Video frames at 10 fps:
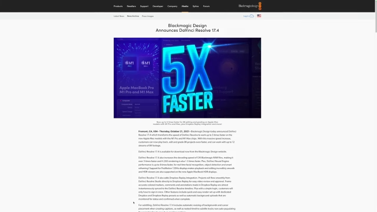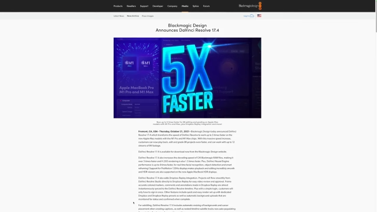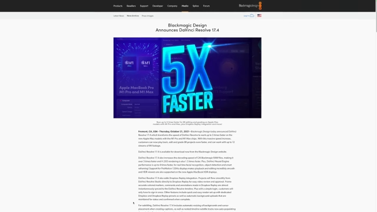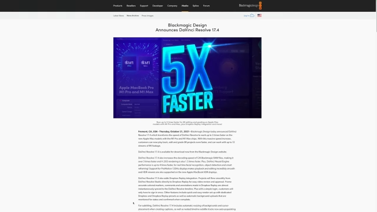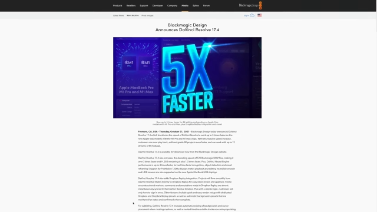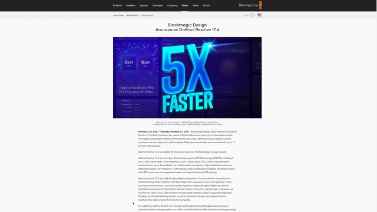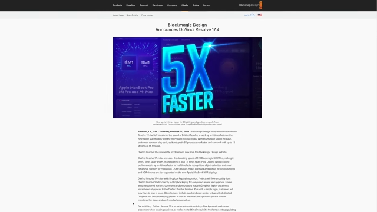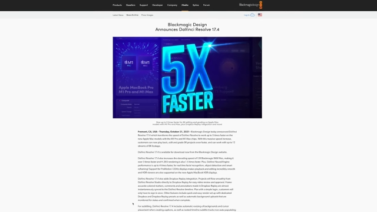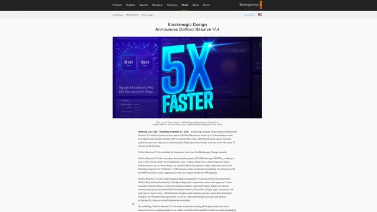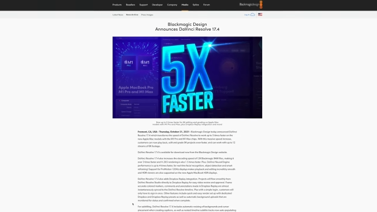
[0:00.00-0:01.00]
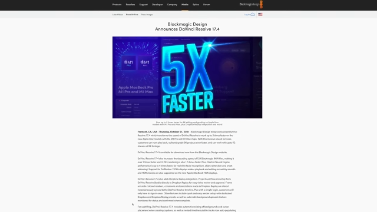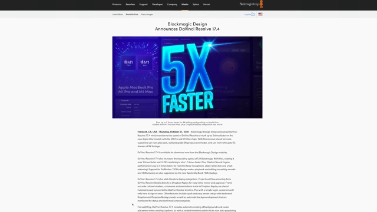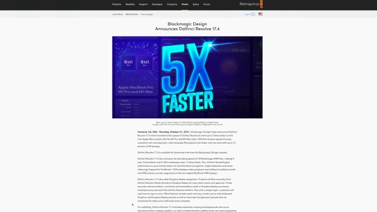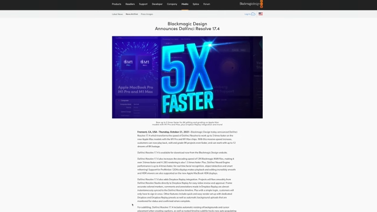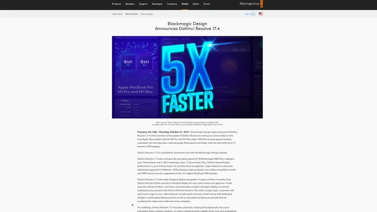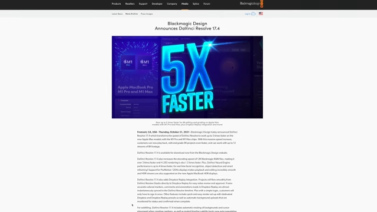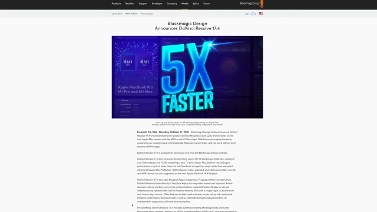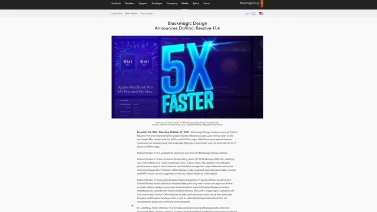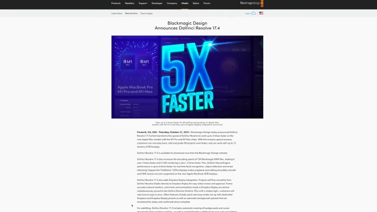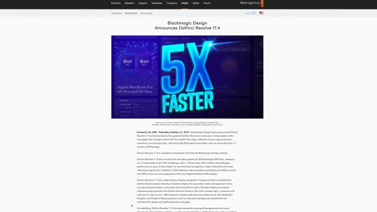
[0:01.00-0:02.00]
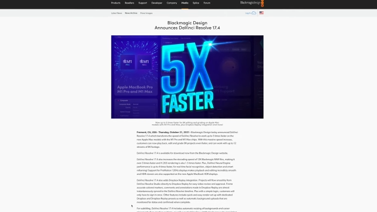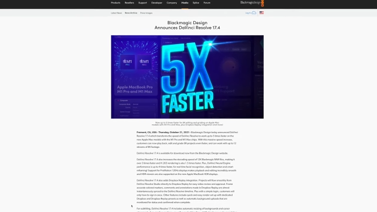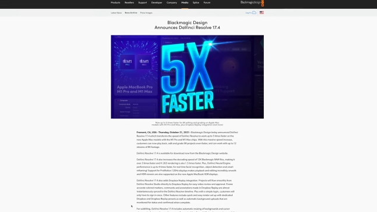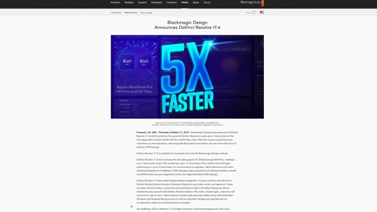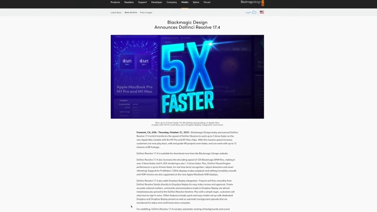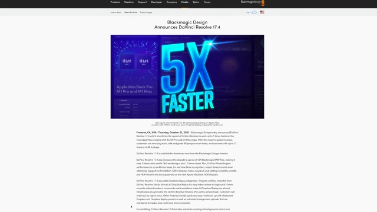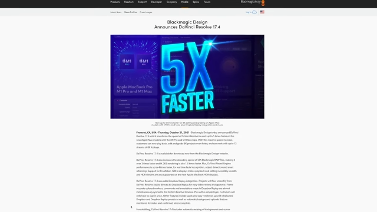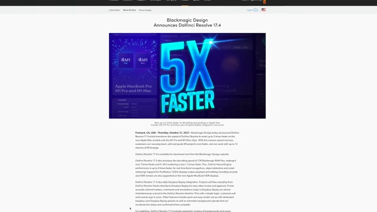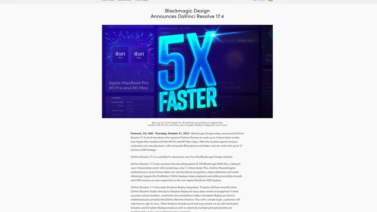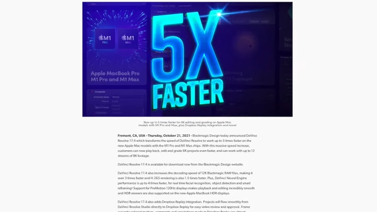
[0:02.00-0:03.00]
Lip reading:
Nobody's mouth can be seen.